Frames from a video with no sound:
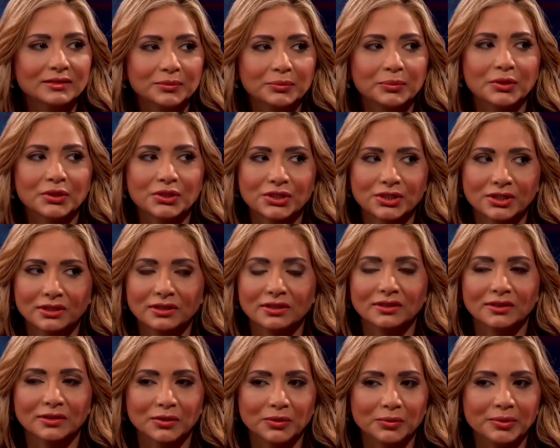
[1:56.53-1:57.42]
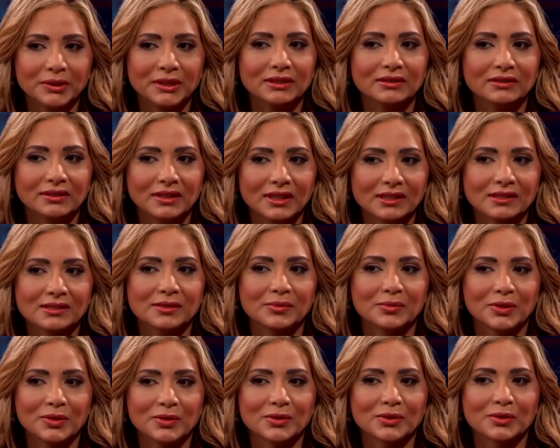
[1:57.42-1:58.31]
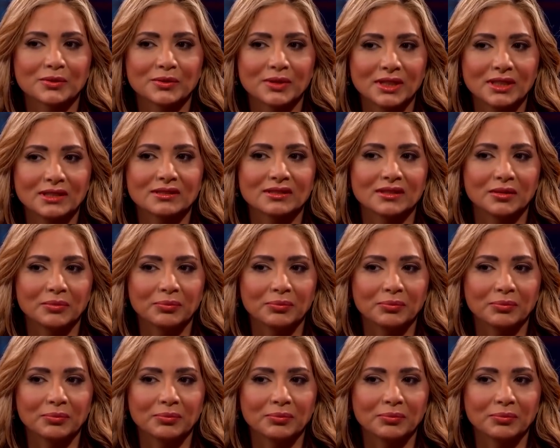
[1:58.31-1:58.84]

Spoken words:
to push her a little bit to get some of those grades